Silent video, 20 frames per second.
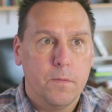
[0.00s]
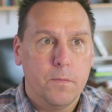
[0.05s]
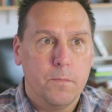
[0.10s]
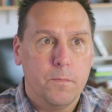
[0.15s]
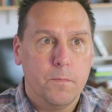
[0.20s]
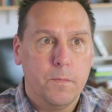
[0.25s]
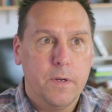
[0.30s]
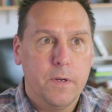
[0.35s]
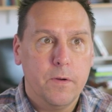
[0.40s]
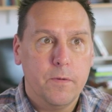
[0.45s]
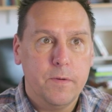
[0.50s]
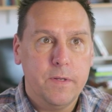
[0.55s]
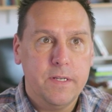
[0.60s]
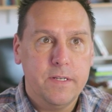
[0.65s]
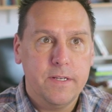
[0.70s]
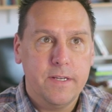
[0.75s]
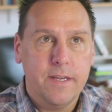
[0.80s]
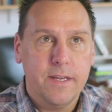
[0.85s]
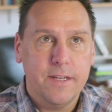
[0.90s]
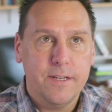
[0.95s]
We don't need
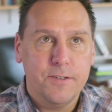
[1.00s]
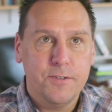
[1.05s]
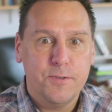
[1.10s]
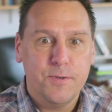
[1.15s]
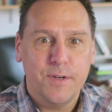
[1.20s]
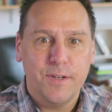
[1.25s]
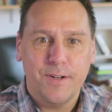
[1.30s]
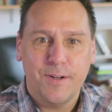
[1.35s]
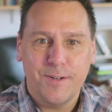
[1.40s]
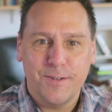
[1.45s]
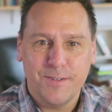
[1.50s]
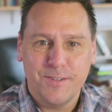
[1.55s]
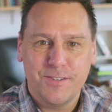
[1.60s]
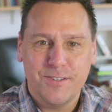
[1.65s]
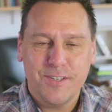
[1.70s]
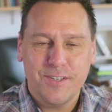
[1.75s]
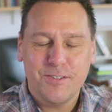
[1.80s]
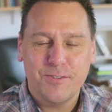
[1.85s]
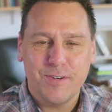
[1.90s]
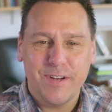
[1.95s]
to get into it all
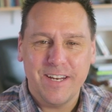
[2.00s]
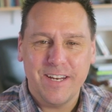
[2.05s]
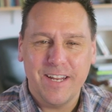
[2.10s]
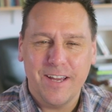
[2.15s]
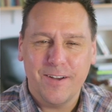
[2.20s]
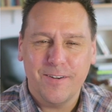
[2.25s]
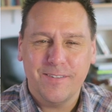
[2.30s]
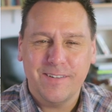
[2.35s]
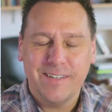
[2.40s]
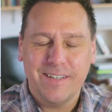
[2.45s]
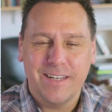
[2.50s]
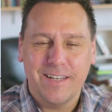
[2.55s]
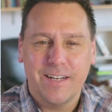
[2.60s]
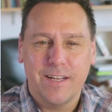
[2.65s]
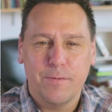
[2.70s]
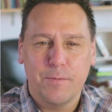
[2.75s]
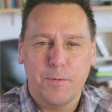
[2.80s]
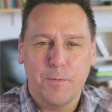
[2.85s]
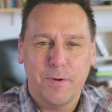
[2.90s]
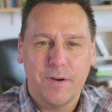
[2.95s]
just right now, and
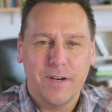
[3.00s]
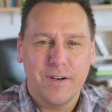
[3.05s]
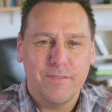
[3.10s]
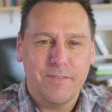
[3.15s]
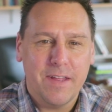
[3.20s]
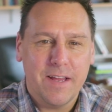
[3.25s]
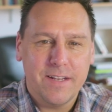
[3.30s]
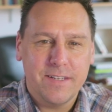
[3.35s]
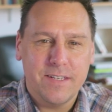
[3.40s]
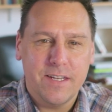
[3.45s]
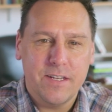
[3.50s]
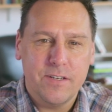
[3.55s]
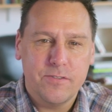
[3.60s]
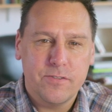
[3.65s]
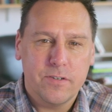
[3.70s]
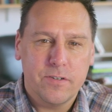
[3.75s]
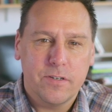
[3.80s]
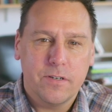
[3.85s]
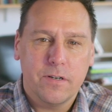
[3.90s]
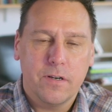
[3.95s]
I'm aware of that
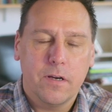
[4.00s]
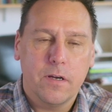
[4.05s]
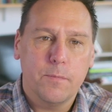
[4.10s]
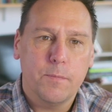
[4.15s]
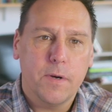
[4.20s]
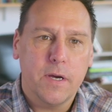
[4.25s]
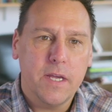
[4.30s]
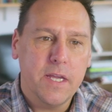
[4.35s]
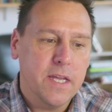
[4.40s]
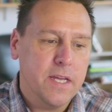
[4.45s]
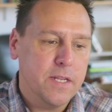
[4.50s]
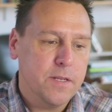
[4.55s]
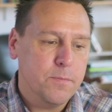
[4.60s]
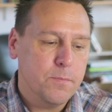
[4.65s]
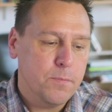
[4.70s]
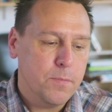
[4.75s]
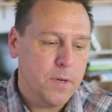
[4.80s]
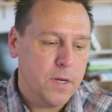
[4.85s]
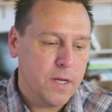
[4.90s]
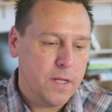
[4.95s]
danger on my end,
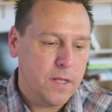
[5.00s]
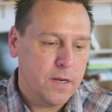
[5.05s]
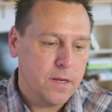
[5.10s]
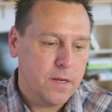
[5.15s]
but